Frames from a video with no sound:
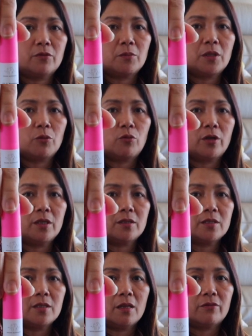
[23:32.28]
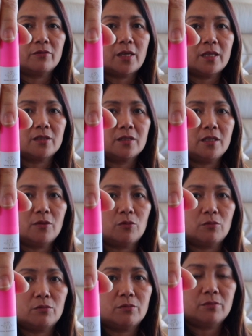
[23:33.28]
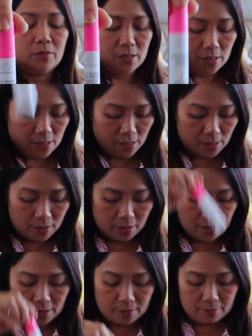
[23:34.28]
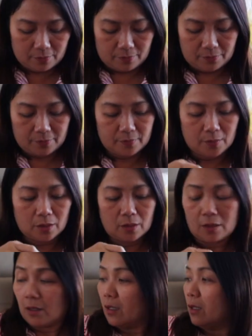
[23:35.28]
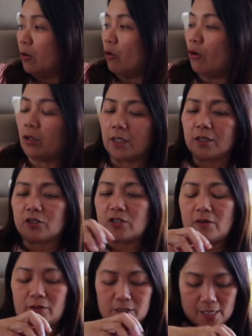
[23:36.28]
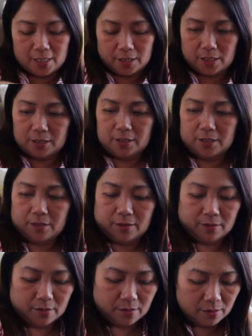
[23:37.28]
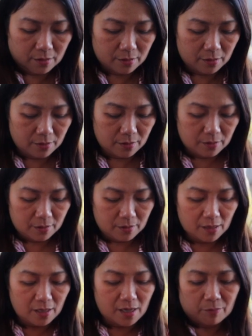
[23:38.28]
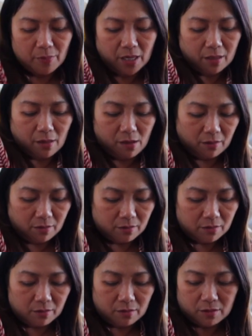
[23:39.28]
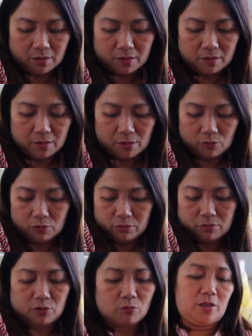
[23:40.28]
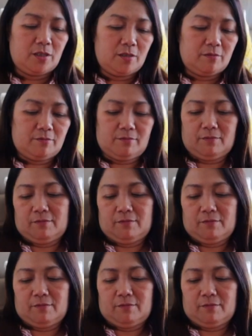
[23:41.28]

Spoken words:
From the word itself, Night Serum. Yeah. All in travel sizes. I like makeup. Ang ganda ng lalagyan nila. Oh my God.